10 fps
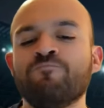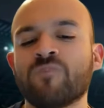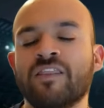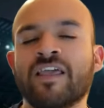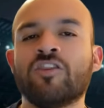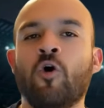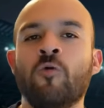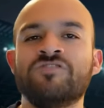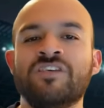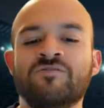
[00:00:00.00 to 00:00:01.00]
I like the
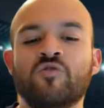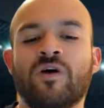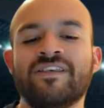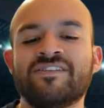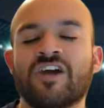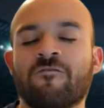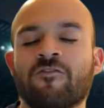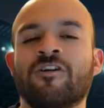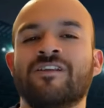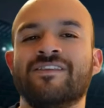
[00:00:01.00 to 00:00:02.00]
home team to at least
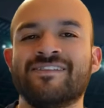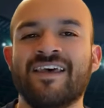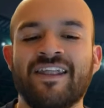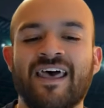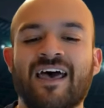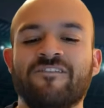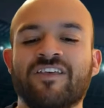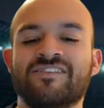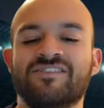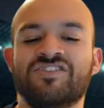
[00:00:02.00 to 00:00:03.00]
cover this 10.5
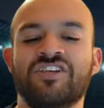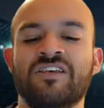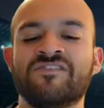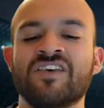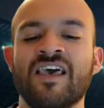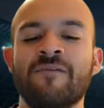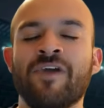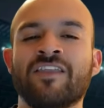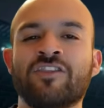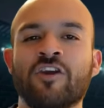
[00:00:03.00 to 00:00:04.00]
against the Chiefs.
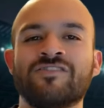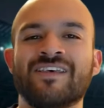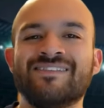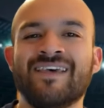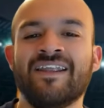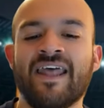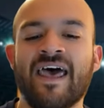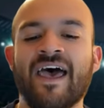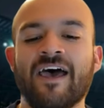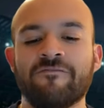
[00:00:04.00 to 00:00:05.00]
Panthers,
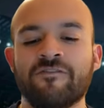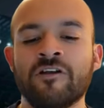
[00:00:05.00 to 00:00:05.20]
10.5.